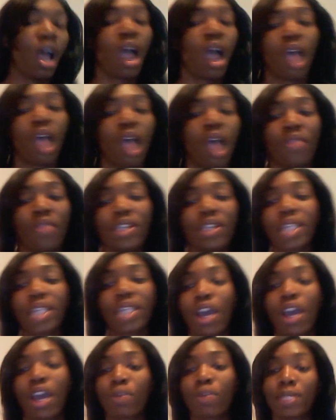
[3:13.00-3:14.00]
This
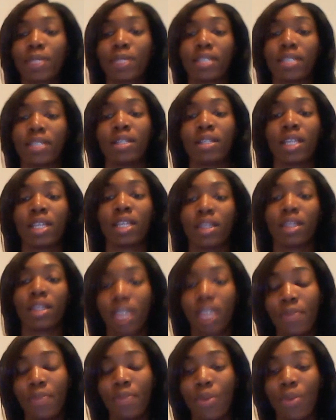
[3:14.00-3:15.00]
helps to keep
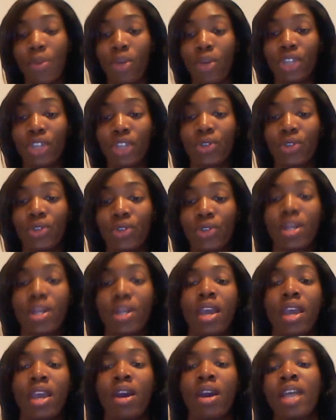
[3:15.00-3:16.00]
the moisture in the
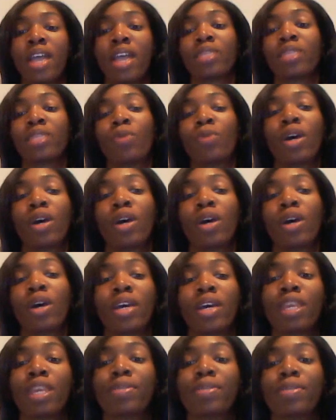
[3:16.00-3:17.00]
hair, as well
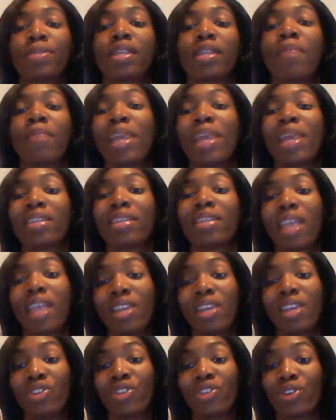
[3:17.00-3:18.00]
it
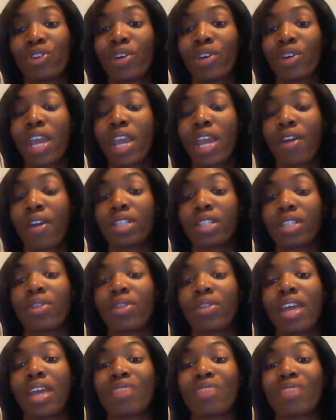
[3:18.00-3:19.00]
maintains your hair so
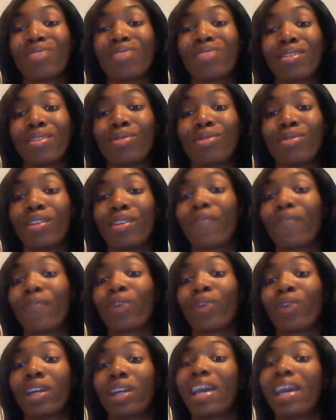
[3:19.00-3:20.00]
that you can use it for,
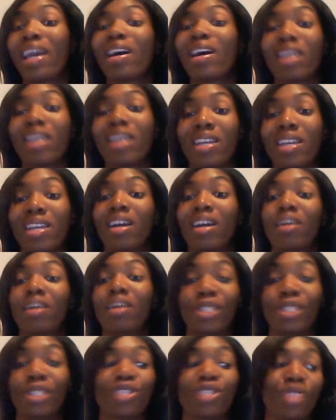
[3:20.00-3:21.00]
again, up to
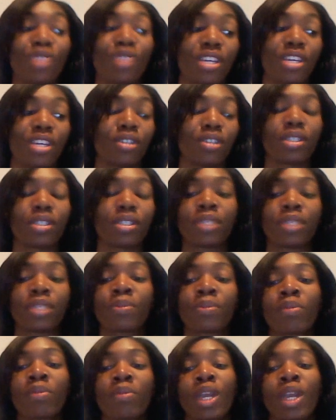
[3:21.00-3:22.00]
2 years.
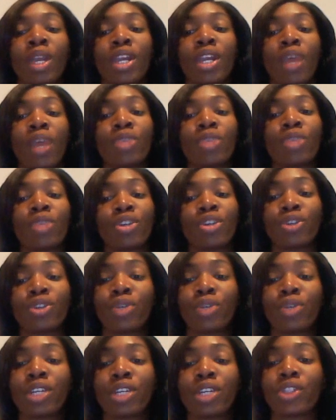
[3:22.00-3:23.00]
Now, when you're doing
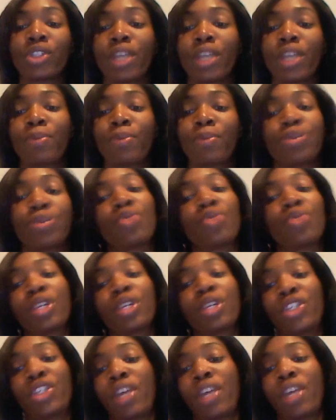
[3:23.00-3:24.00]
your shampoo, you want to
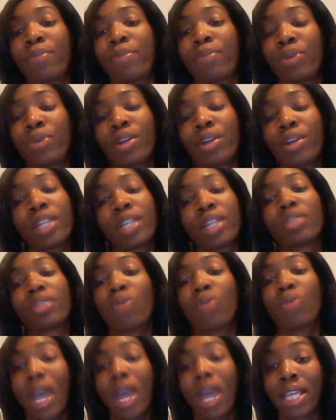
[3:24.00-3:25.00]
shampoo it
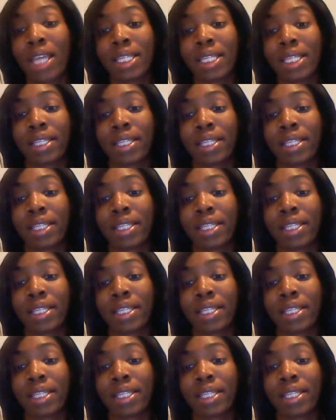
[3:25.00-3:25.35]
twice,